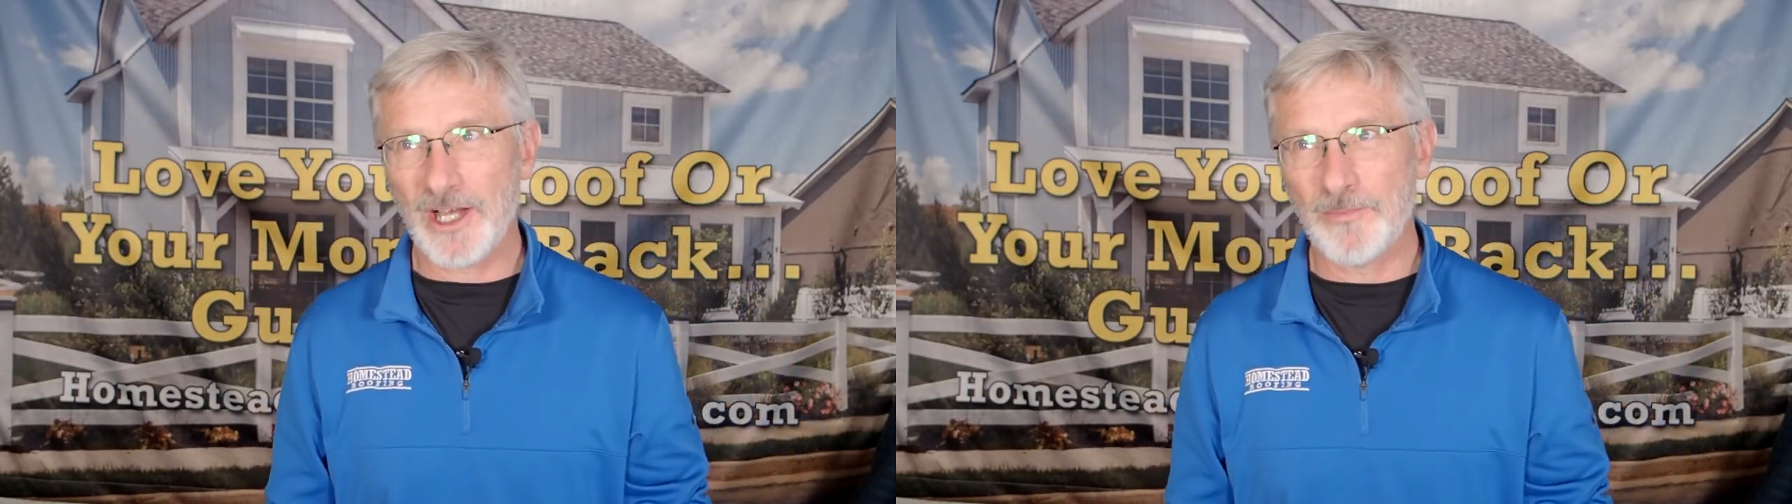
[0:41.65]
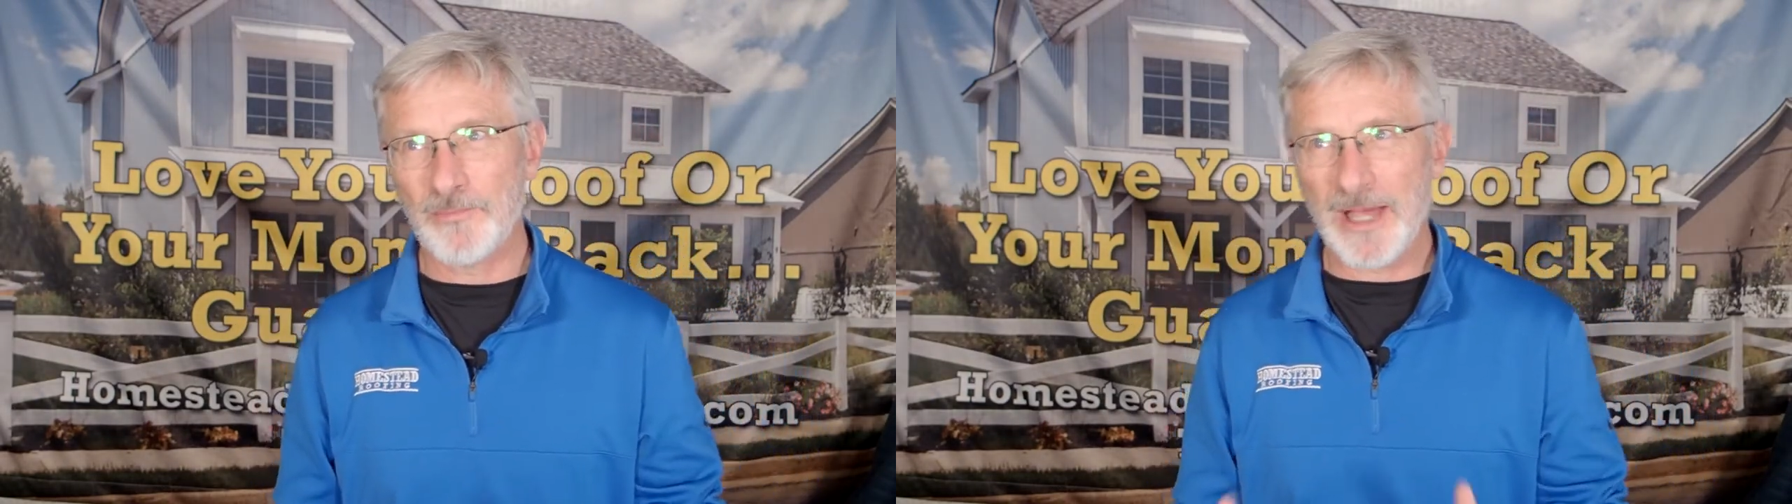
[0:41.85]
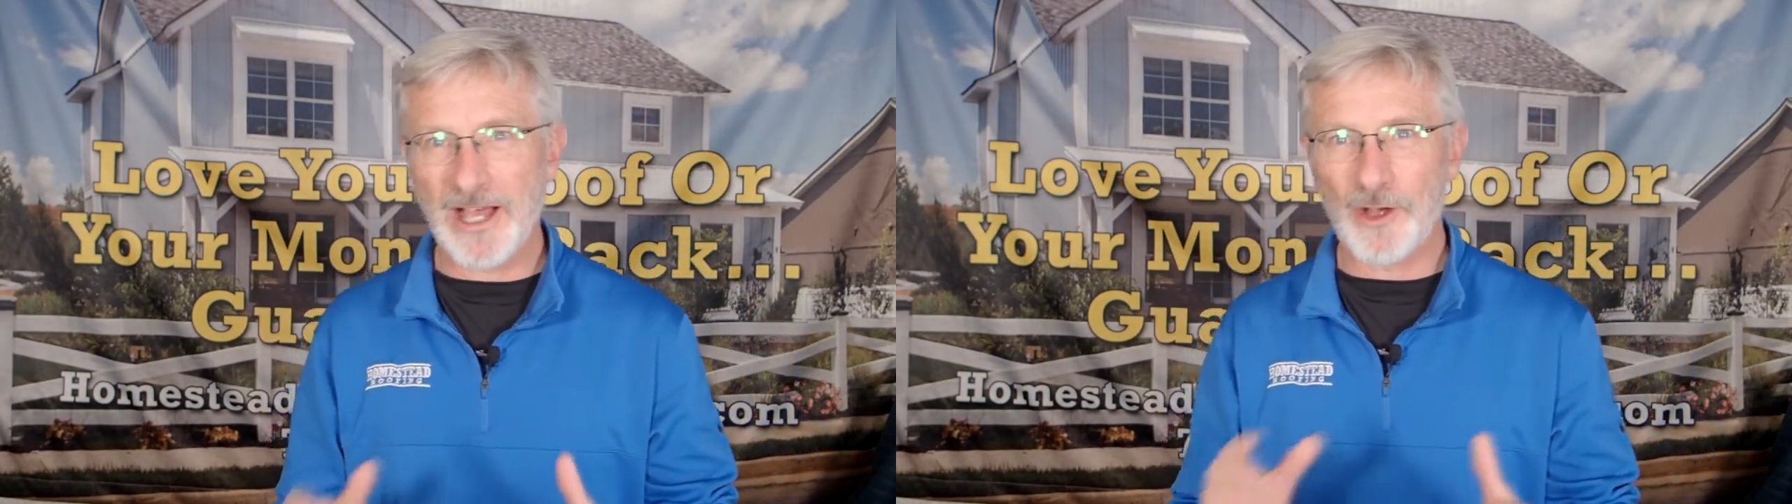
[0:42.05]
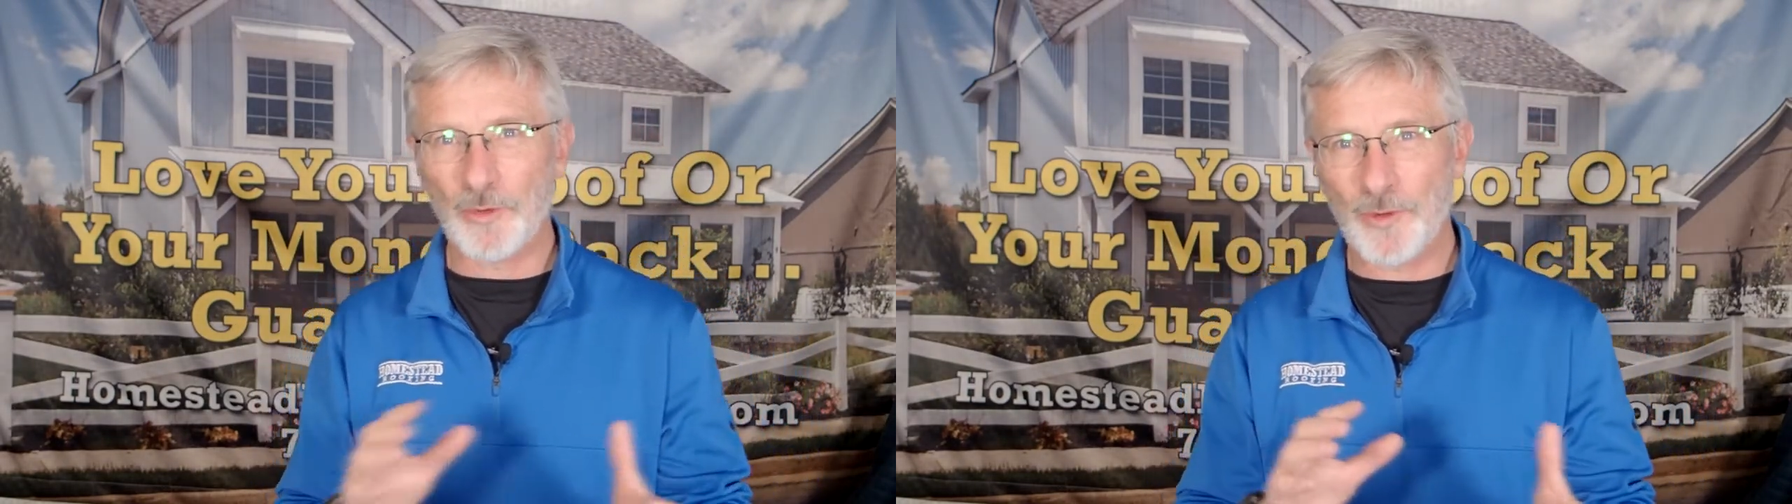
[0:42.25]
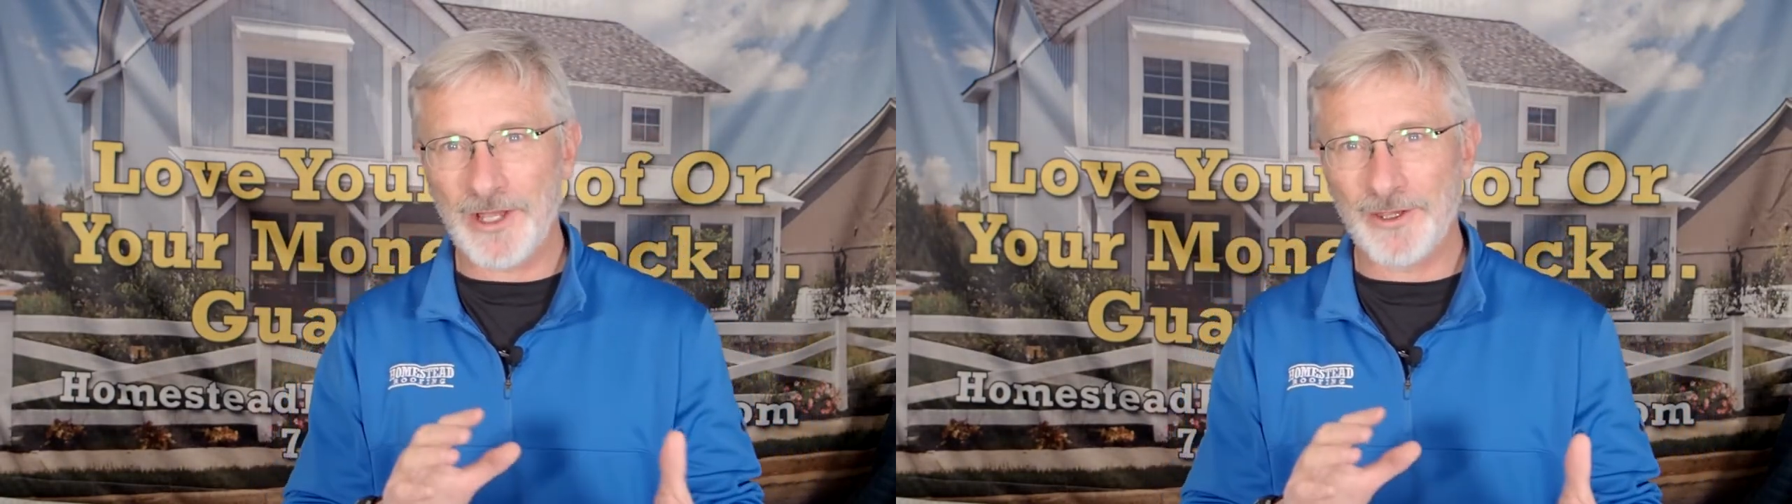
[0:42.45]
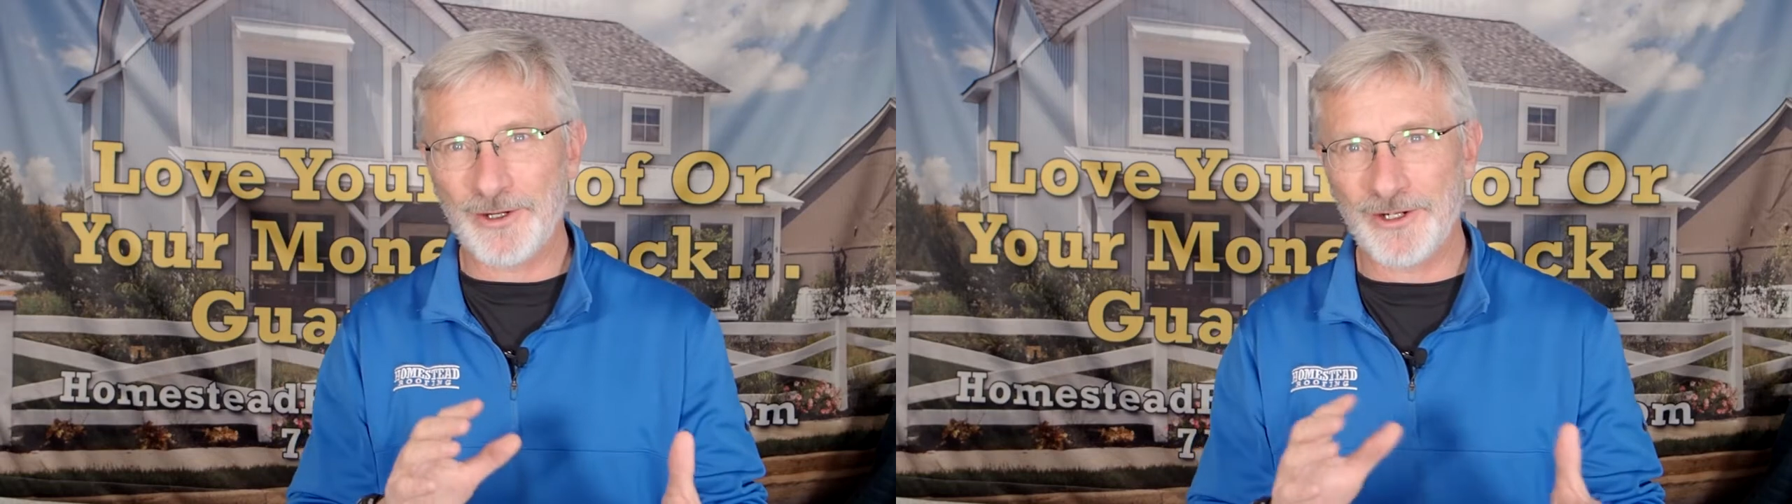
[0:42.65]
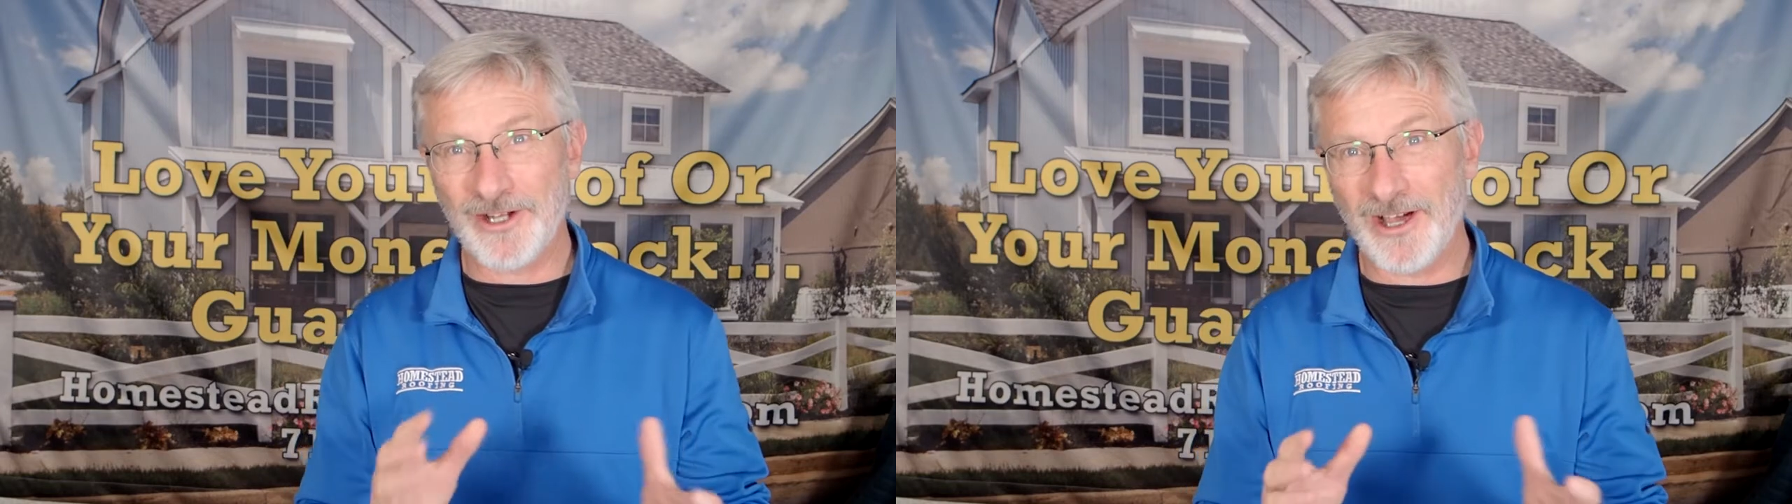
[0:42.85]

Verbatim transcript: about whether or